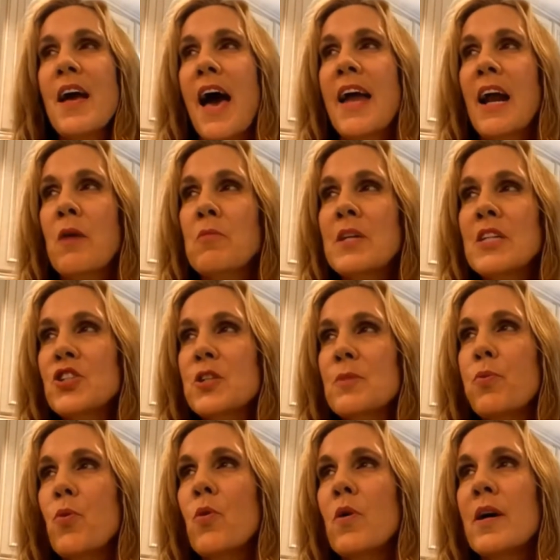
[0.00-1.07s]
And I reached a
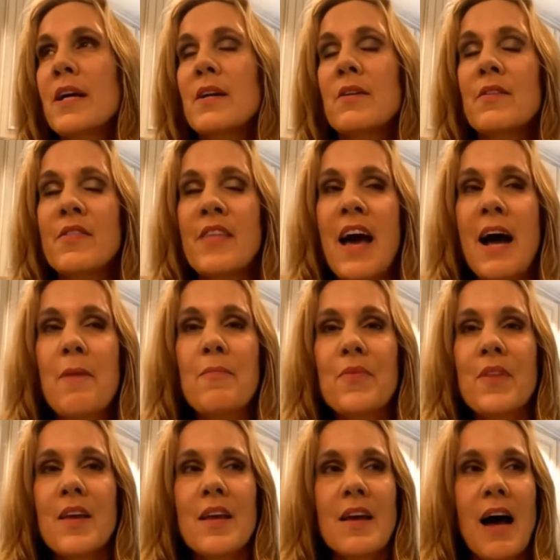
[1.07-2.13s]
point that
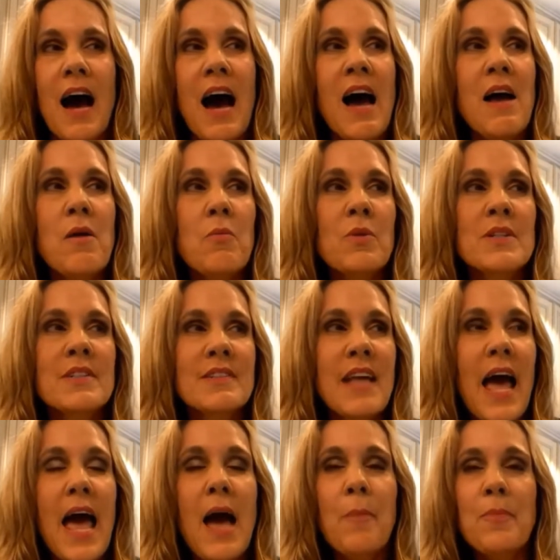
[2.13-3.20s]
I was
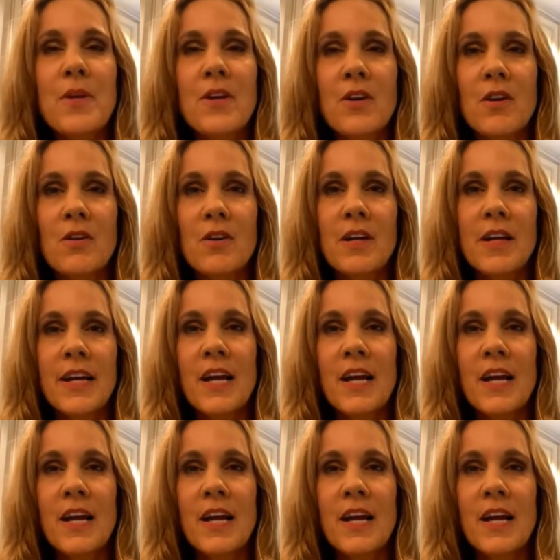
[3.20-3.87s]
happier